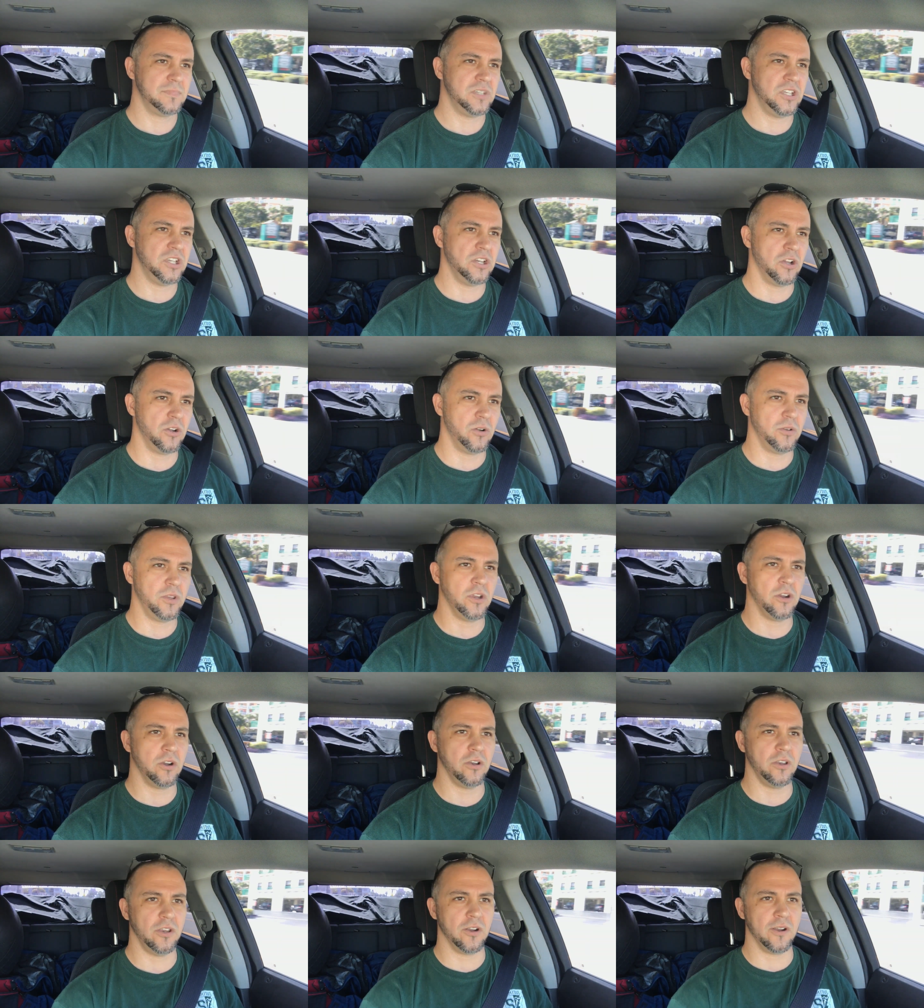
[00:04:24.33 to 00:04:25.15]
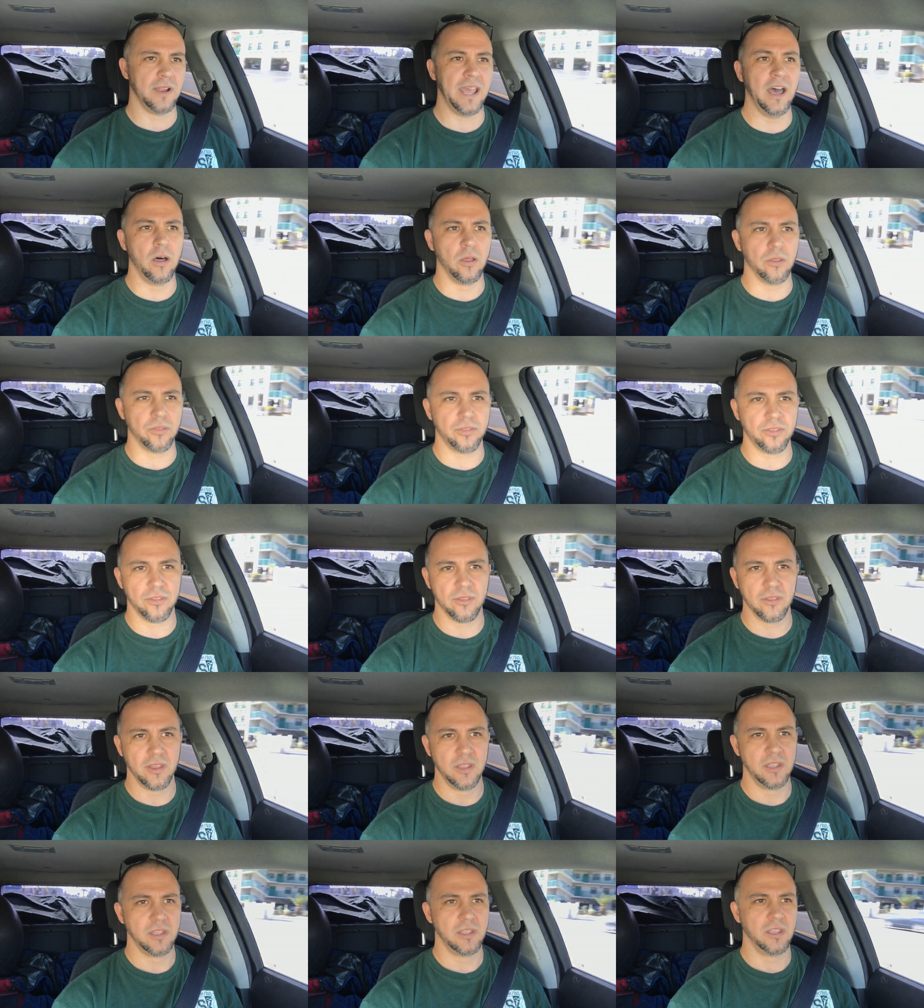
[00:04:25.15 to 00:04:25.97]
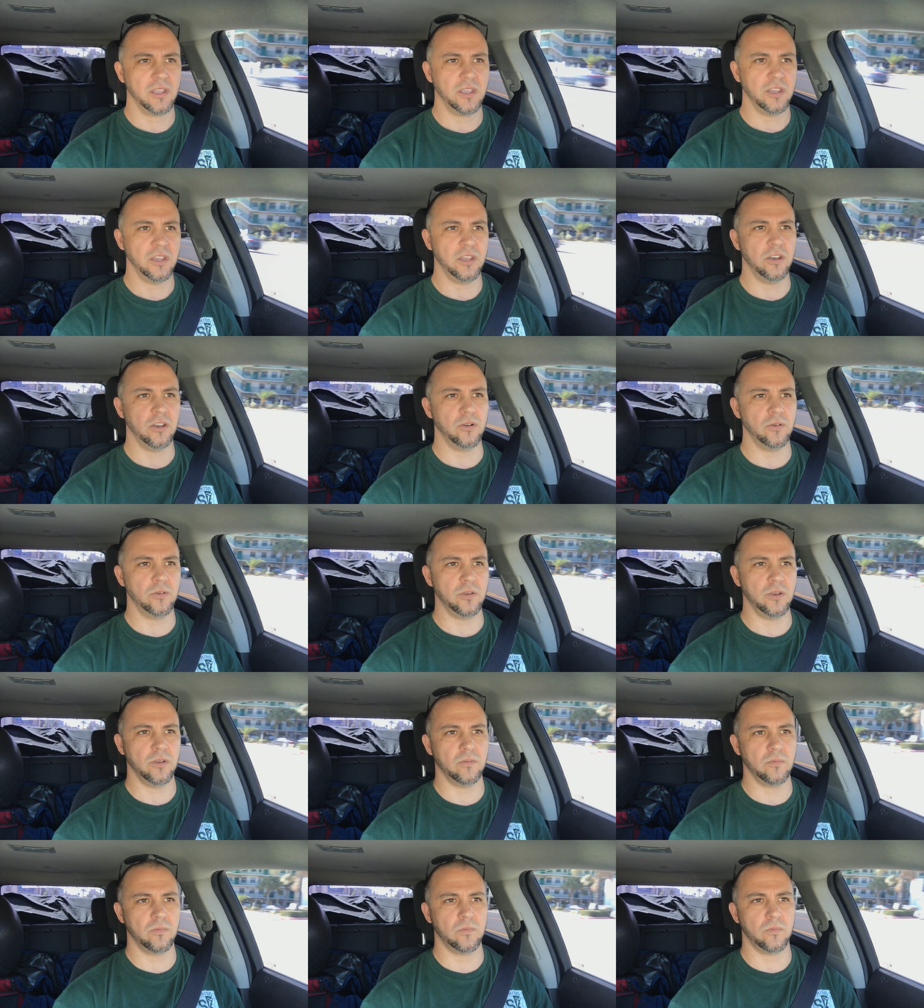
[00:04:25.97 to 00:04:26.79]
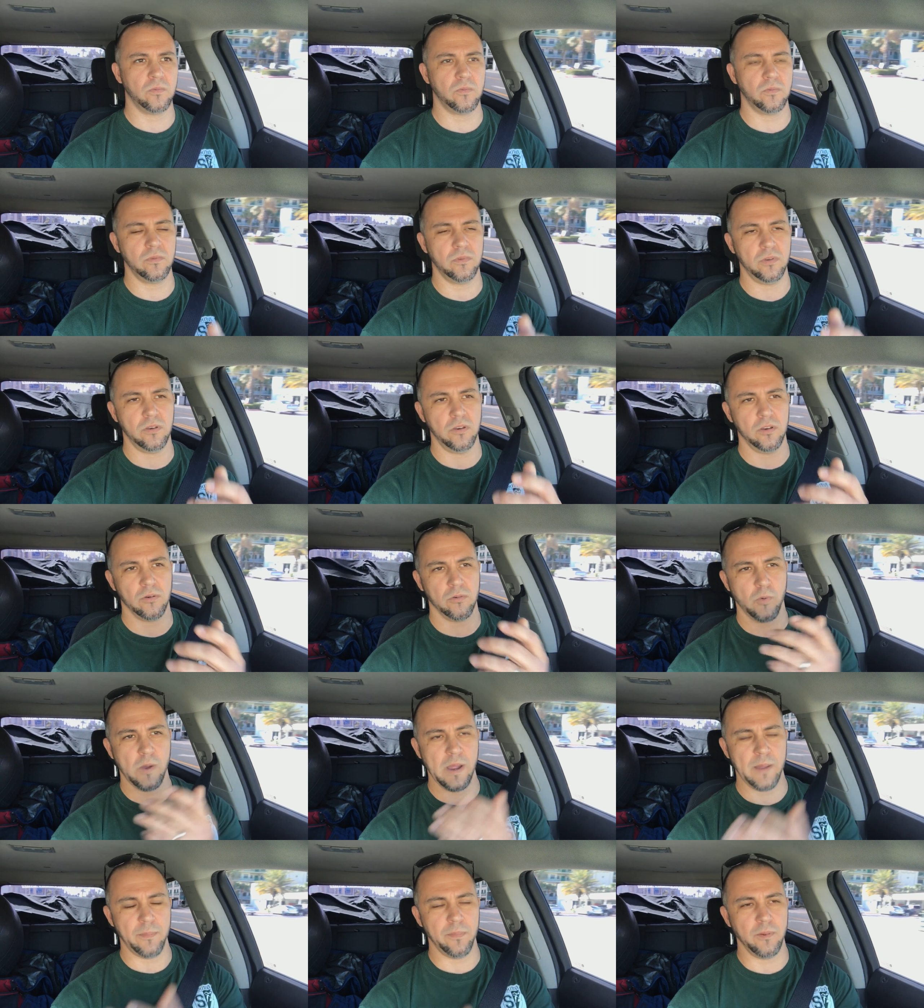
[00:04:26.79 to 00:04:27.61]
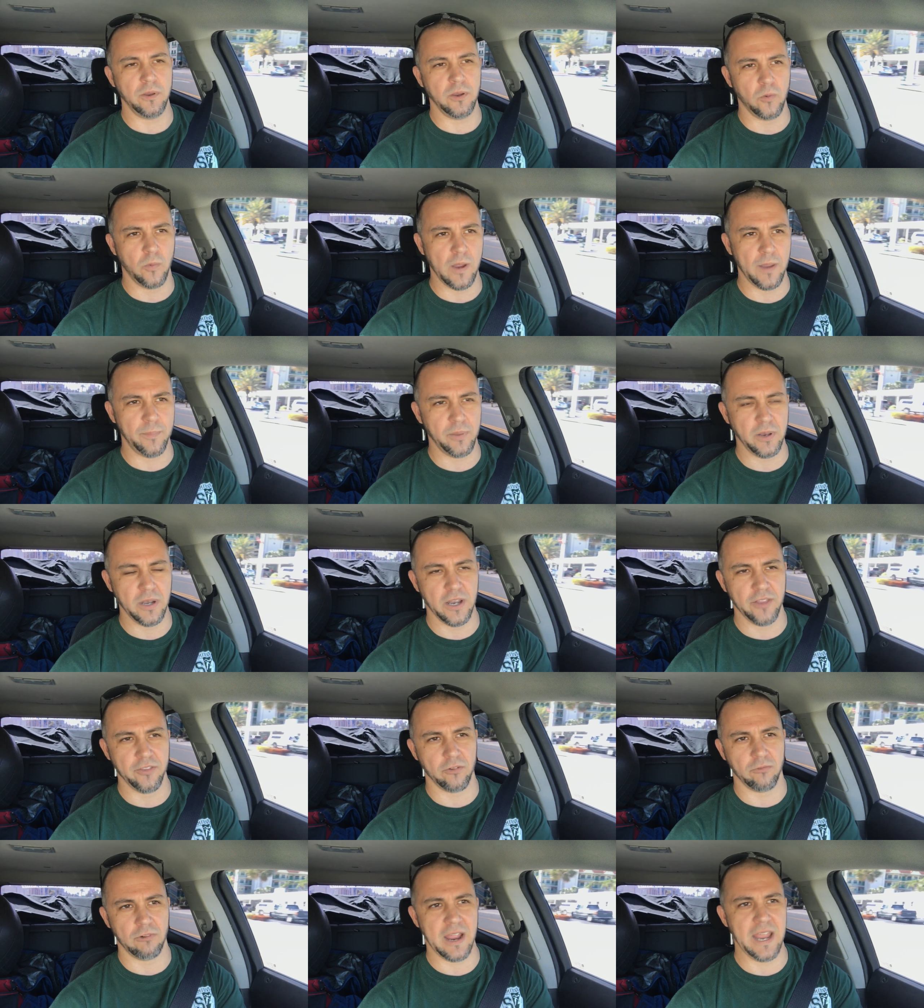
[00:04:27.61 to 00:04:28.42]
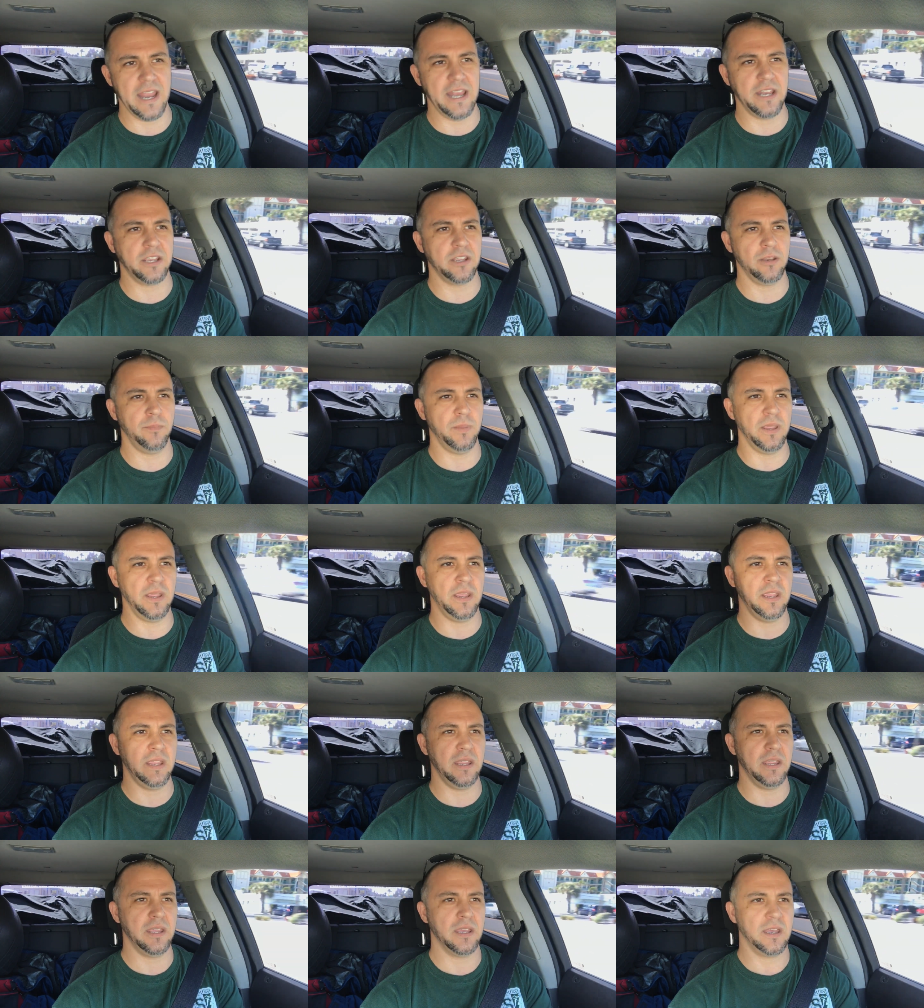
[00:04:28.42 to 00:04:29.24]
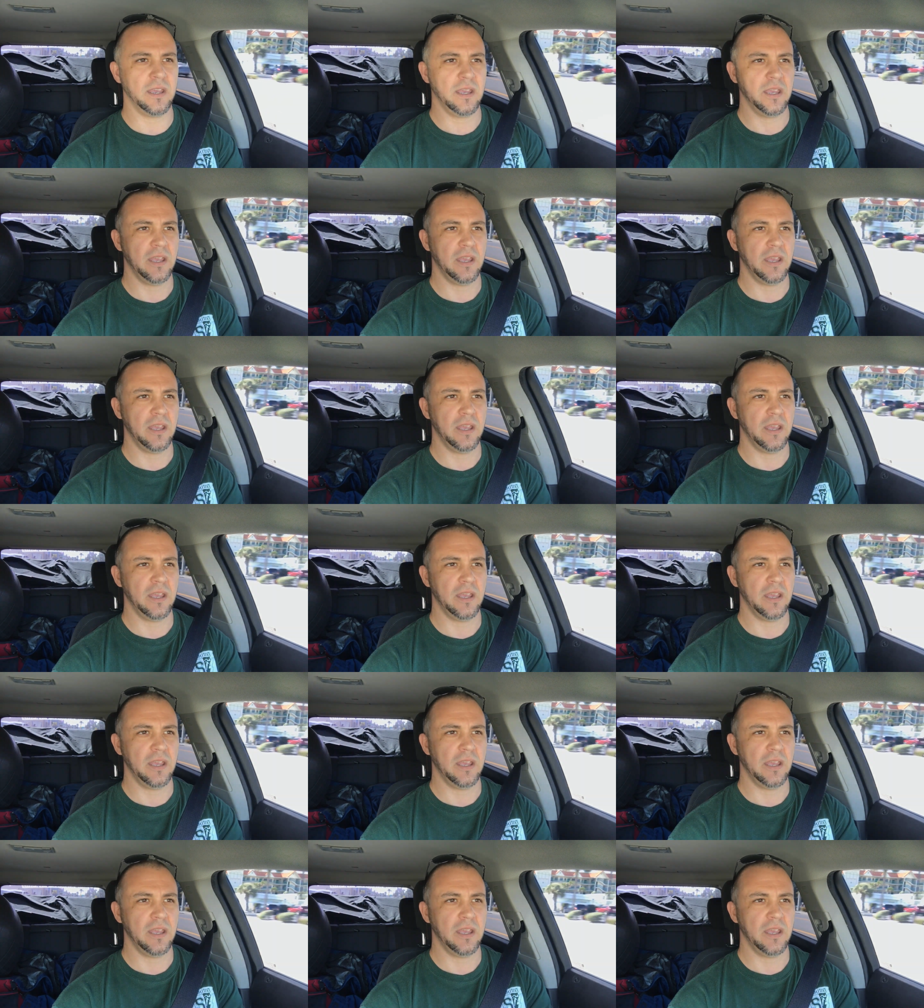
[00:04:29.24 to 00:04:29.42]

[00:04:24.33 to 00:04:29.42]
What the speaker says: your health. Your weapon on the right could be